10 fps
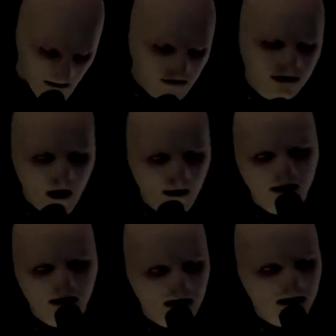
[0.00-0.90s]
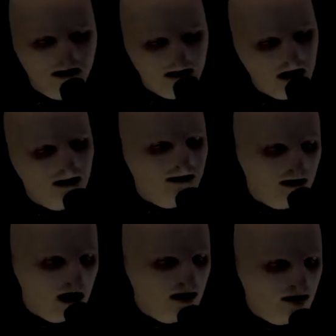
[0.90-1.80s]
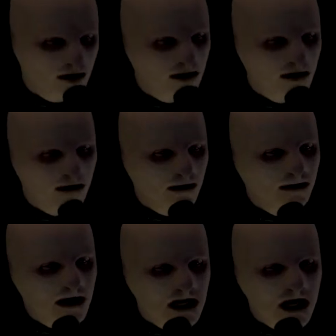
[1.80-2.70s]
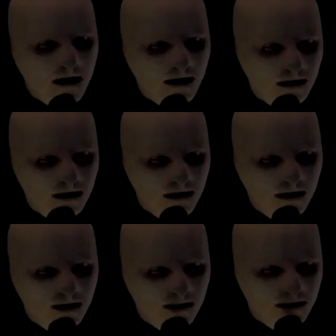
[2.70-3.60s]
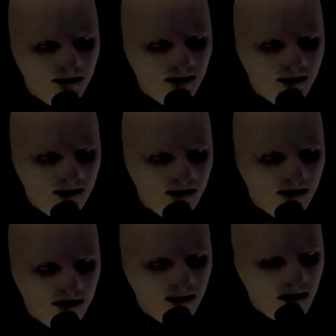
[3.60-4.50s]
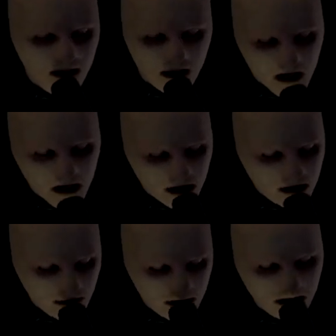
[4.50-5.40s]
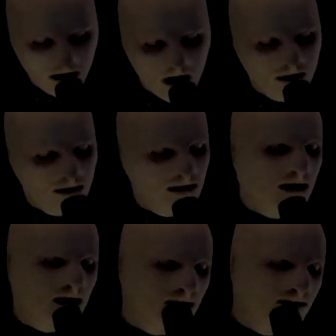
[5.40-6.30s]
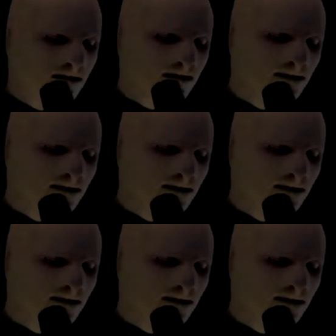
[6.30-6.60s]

You saw what they did in 95. They gathered. And what did I ask to do to gather again?